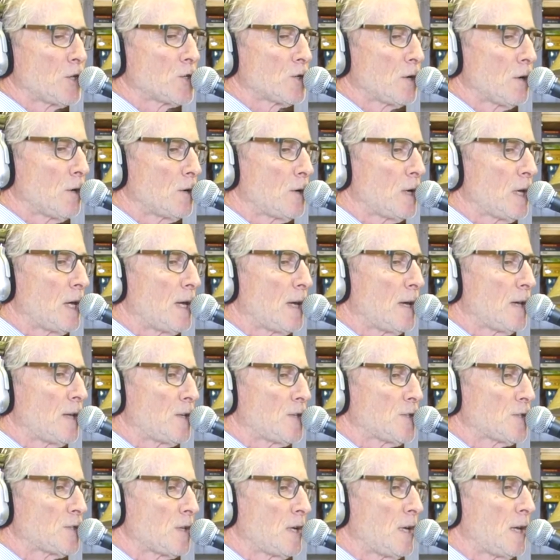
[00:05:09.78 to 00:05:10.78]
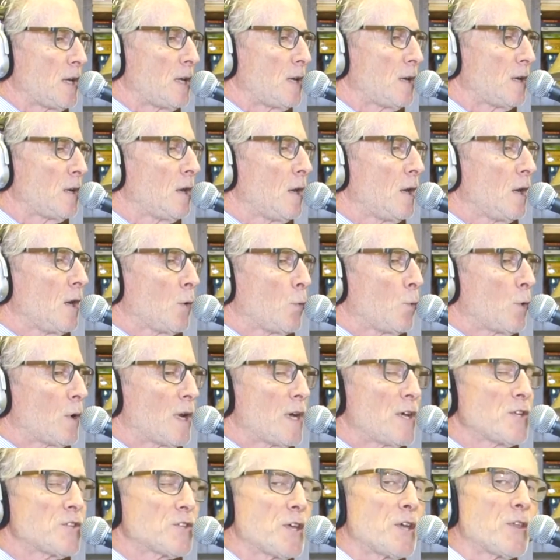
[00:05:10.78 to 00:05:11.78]
your own hands, and when
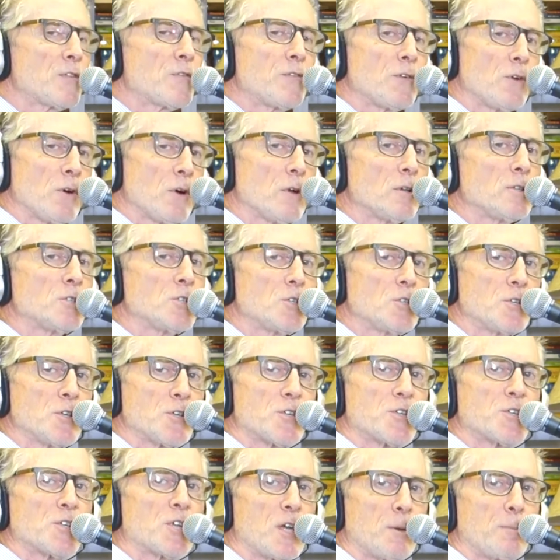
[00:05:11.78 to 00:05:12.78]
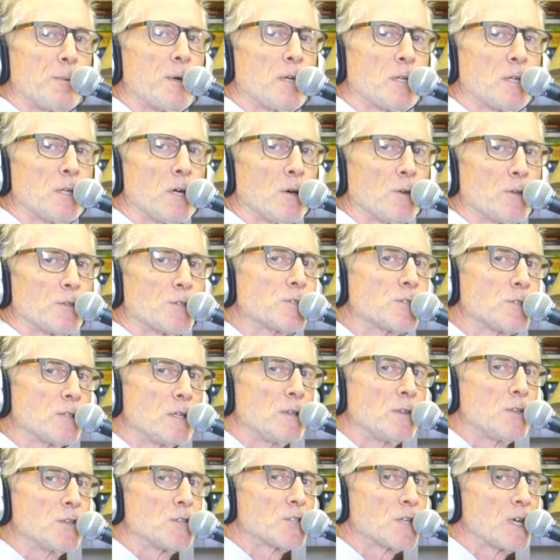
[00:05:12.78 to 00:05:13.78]
I say thirds, you're just skipping notes
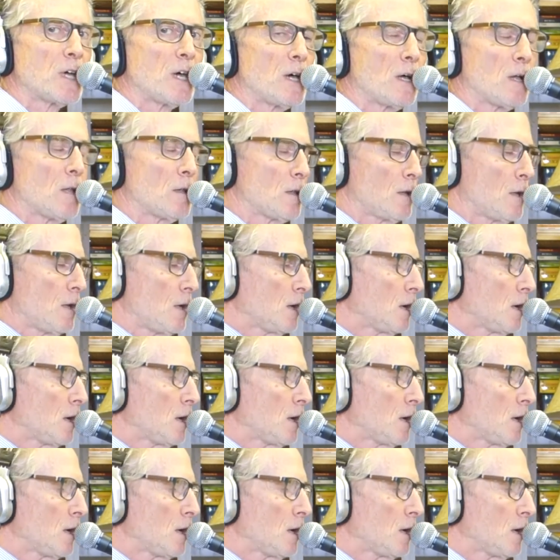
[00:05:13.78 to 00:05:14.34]
in the scale.